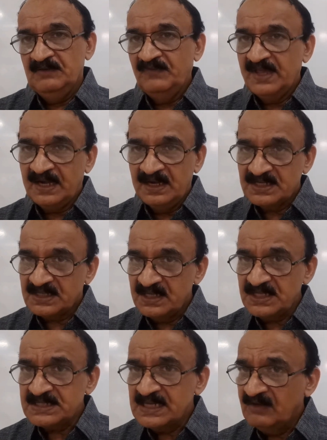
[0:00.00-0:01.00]
We can
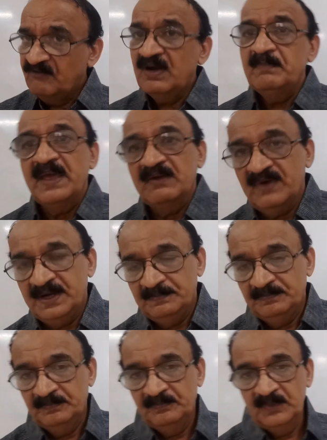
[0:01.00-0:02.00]
discuss one by
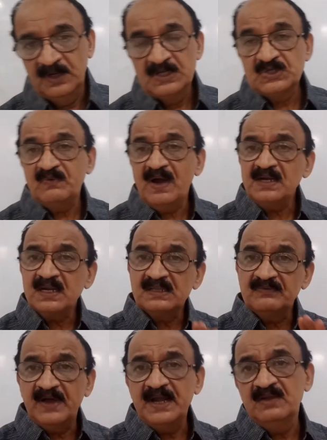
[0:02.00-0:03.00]
one. So what are
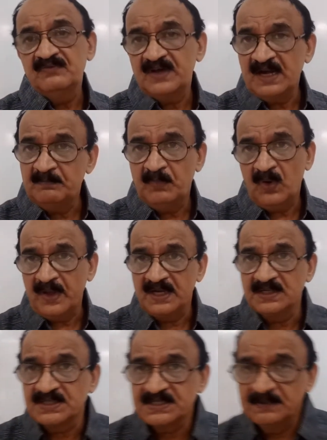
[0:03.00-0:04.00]
the 5 different
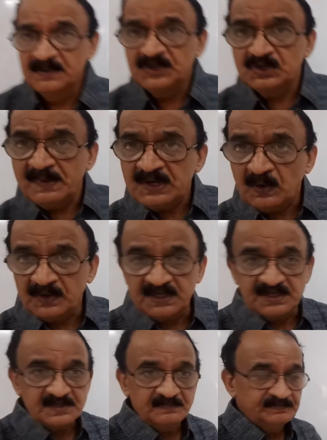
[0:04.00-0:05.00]
points to be
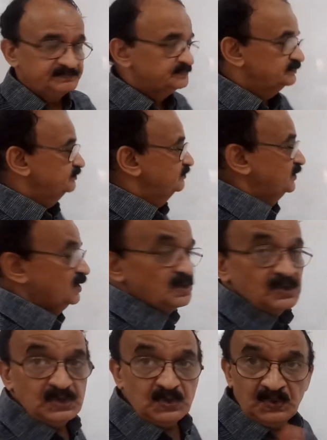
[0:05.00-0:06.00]
noted?
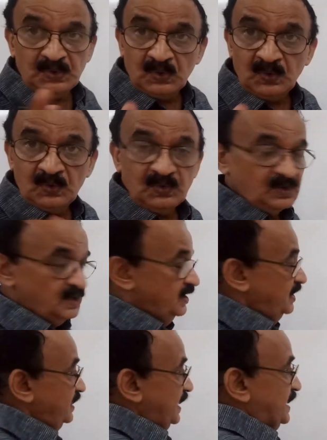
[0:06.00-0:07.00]
You
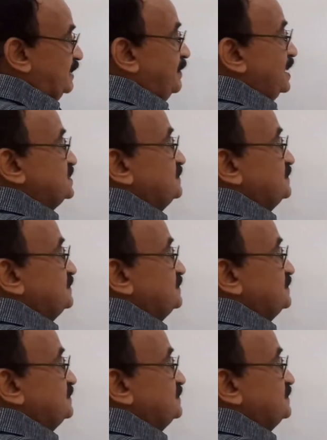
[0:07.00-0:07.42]
know NMR